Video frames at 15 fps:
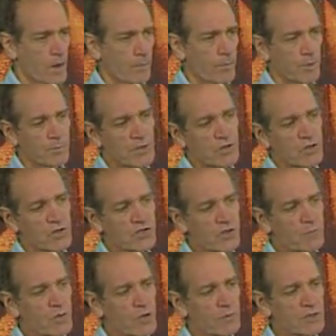But because the
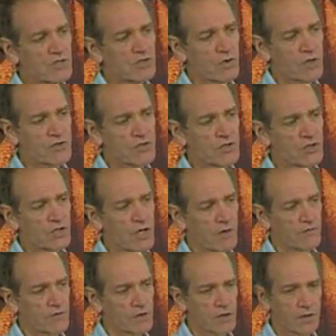pyramid starts to
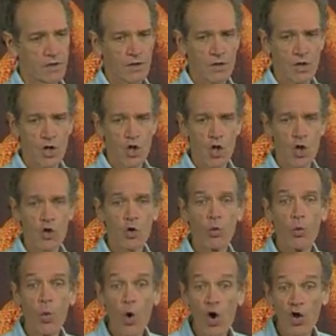shift, the
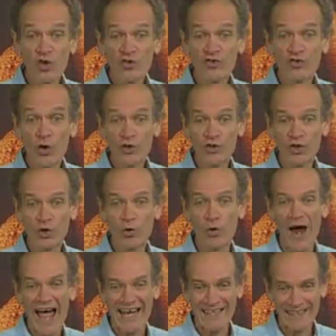walls start to
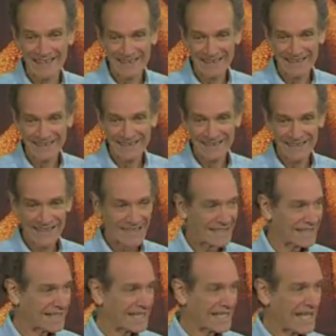crack.
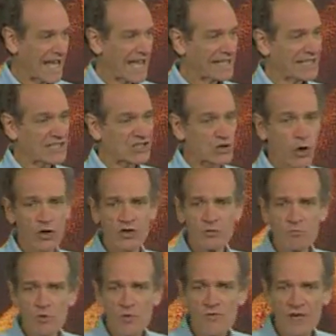And they start to
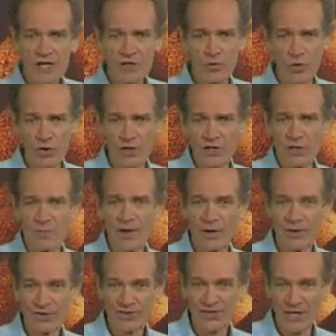move inward in the
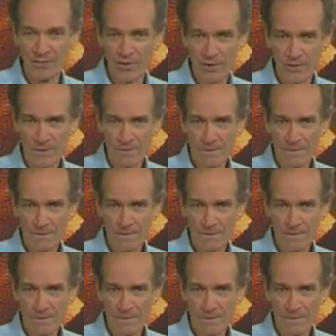burial chamber.